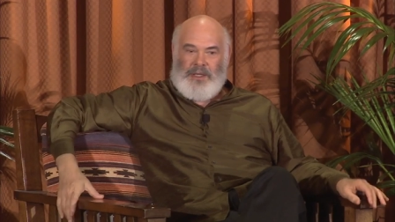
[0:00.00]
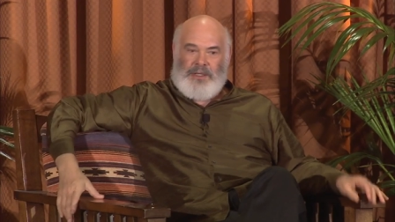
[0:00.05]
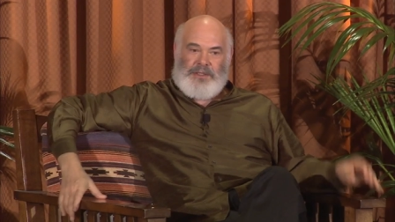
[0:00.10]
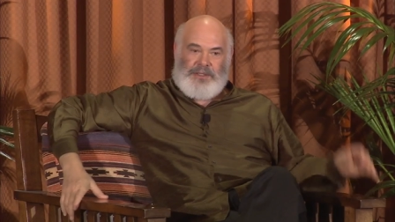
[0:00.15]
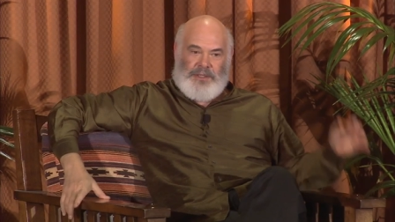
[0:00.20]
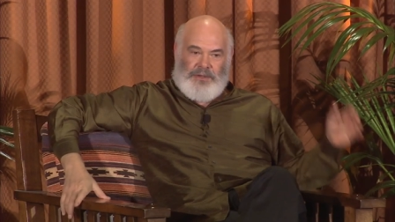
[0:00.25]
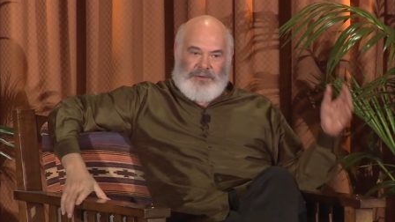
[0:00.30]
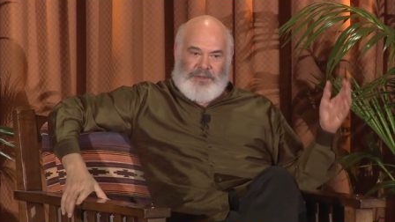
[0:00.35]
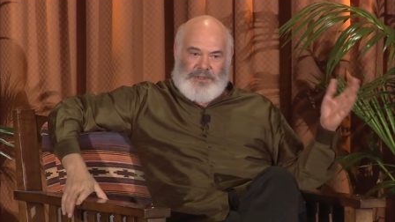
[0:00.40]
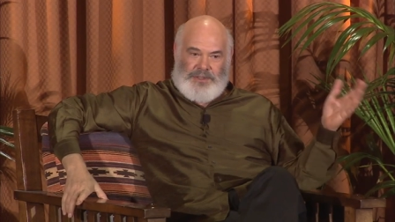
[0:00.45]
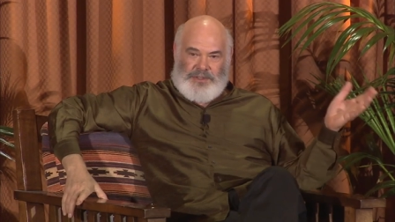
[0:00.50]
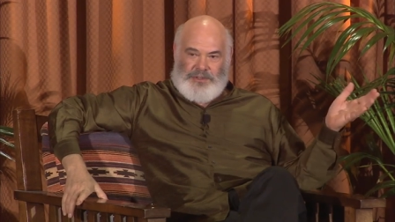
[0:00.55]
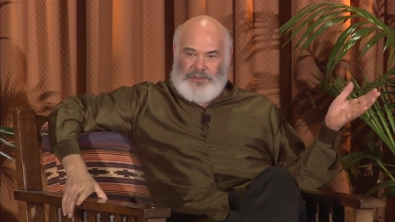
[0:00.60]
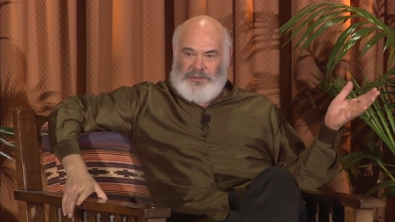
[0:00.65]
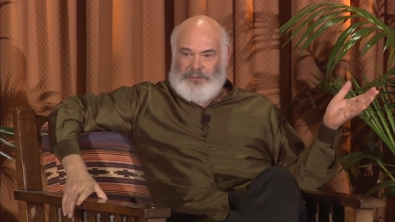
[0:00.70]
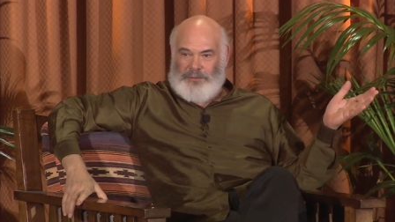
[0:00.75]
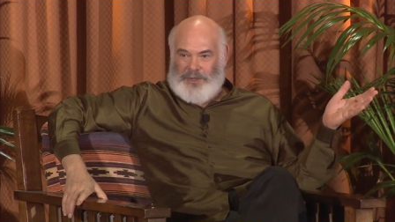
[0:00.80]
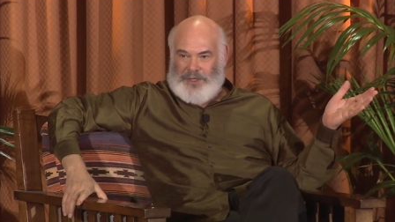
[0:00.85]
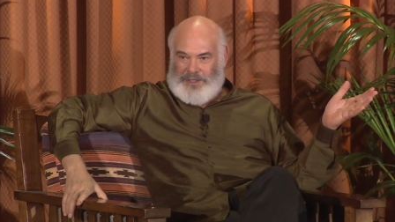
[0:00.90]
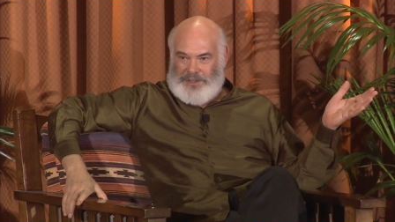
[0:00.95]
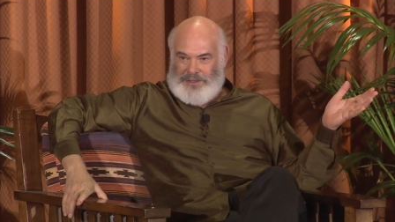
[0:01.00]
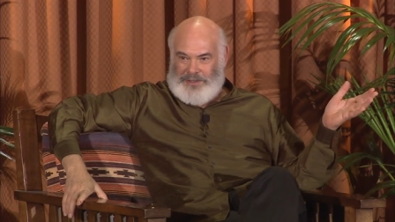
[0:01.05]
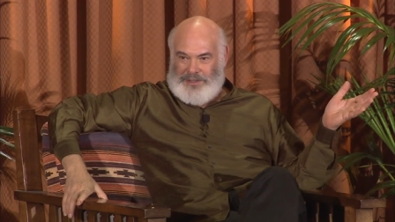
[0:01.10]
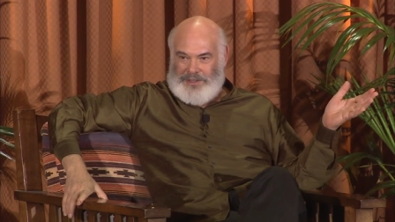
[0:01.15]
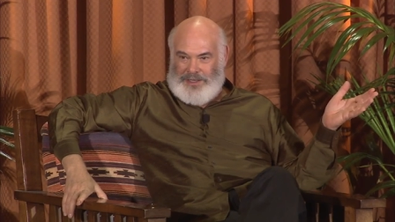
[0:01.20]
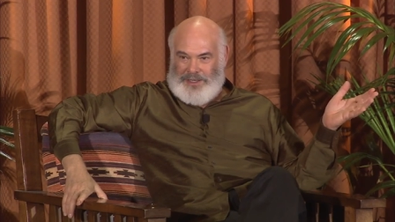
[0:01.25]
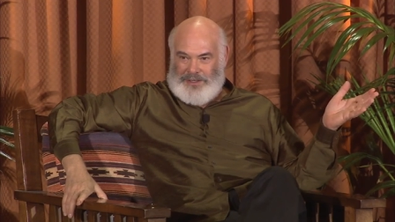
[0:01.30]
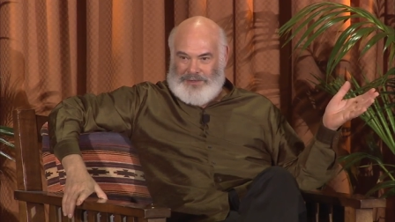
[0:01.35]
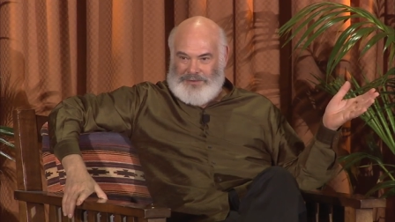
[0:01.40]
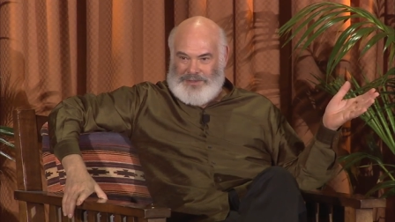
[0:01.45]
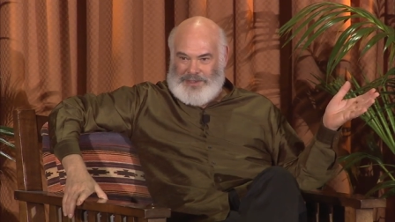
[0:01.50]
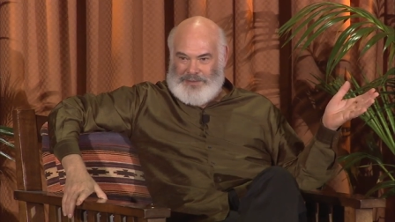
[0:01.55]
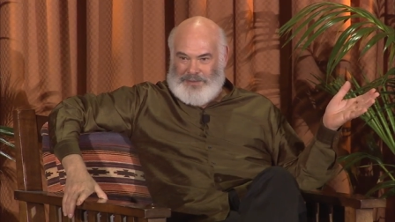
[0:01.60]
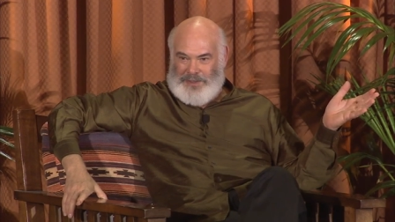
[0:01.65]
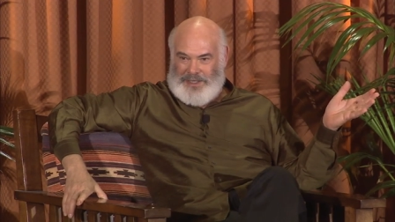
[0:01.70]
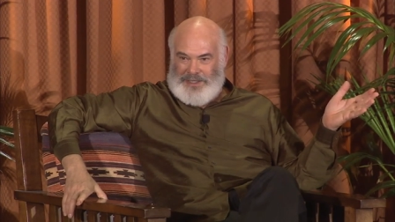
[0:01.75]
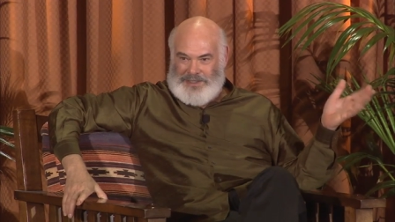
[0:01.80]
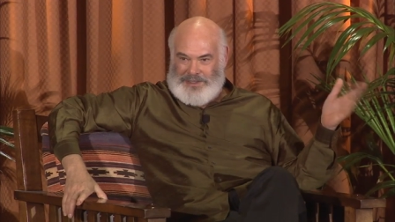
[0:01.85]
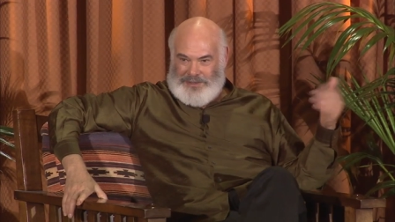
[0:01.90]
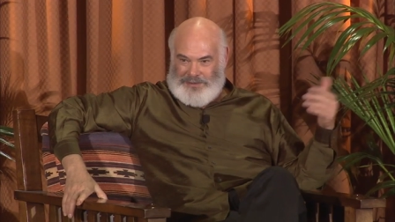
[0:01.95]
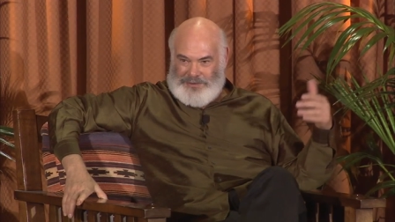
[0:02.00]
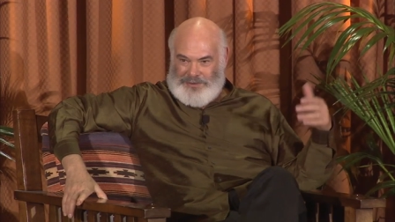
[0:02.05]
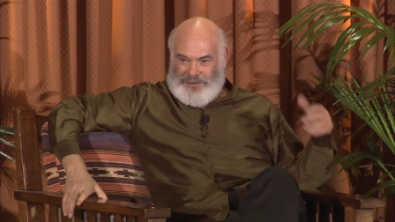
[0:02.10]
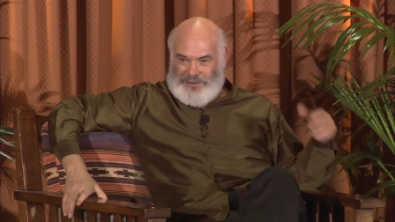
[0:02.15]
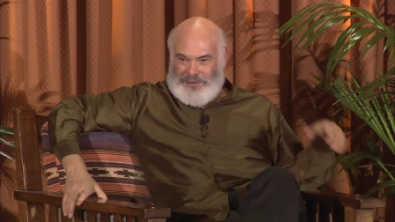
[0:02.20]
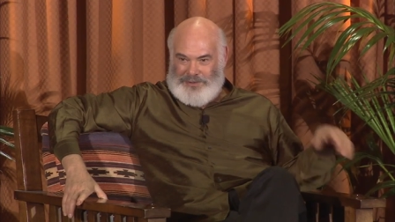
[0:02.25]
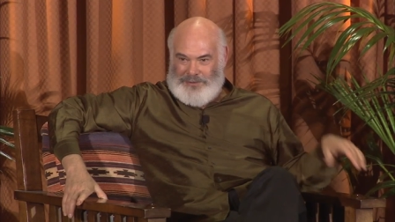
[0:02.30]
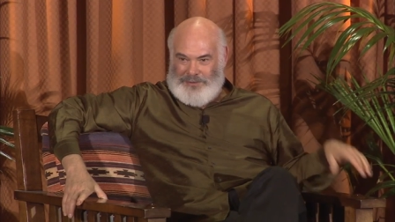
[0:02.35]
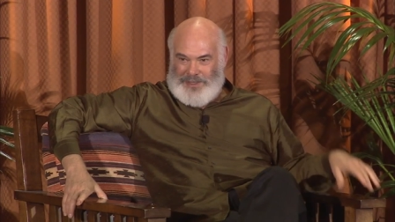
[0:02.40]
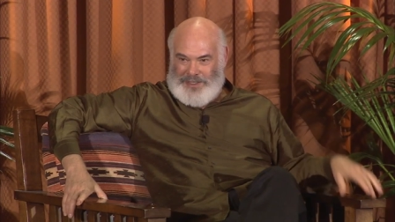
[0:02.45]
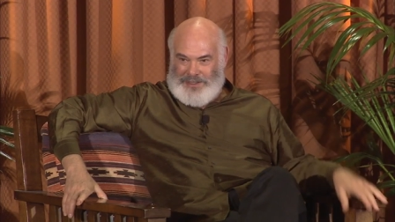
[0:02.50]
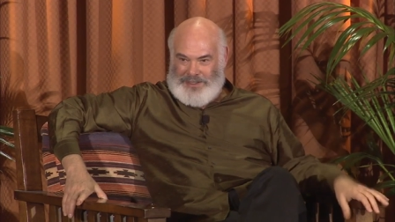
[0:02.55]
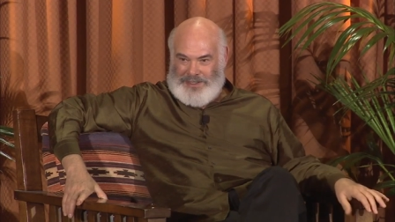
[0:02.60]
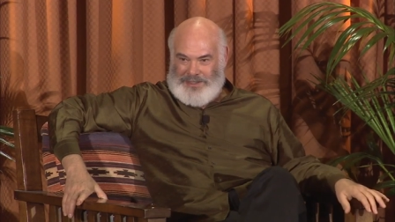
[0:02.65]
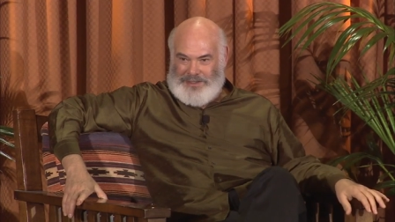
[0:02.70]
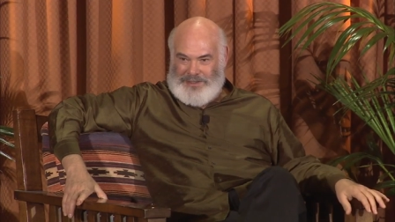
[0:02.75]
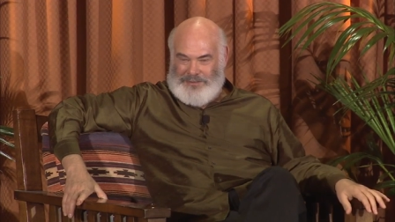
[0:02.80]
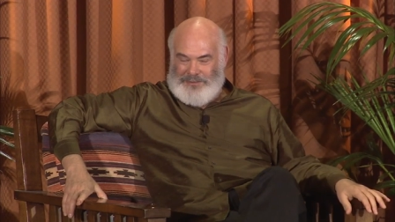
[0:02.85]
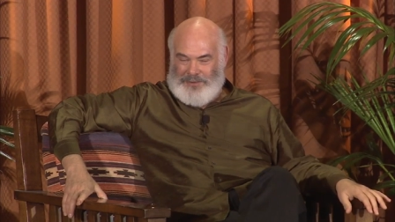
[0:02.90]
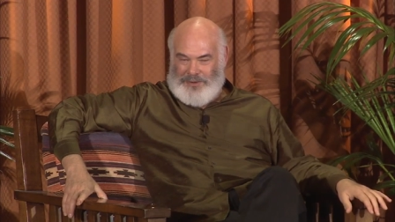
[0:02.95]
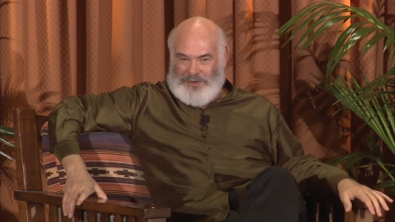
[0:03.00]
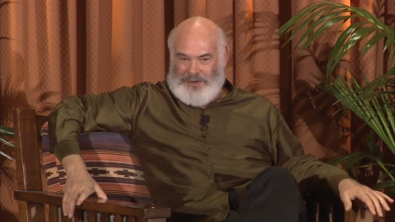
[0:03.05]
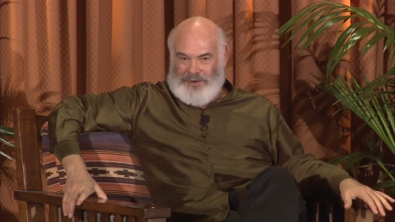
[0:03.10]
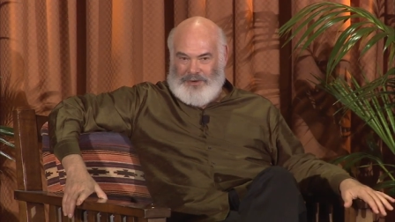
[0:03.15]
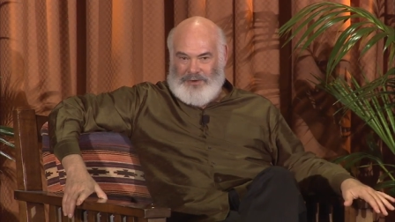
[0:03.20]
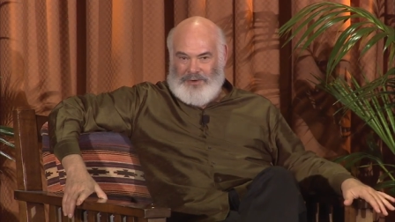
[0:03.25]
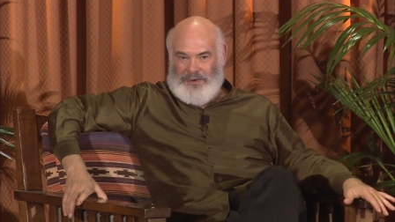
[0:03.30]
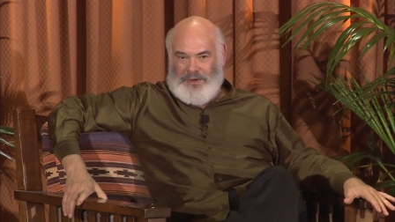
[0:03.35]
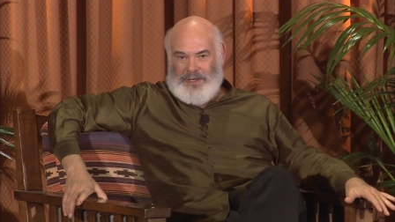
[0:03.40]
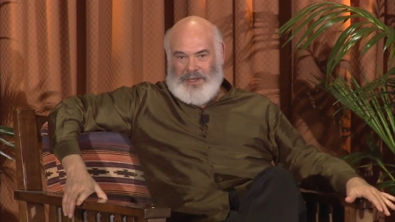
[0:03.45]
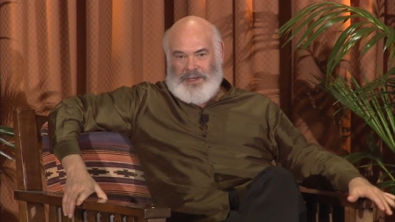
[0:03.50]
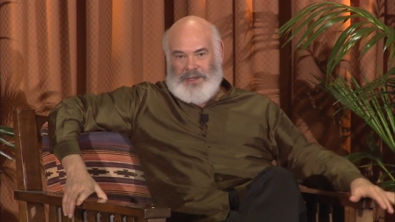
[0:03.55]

So does turmeric, the yellow spice. I'll talk to you about that tomorrow.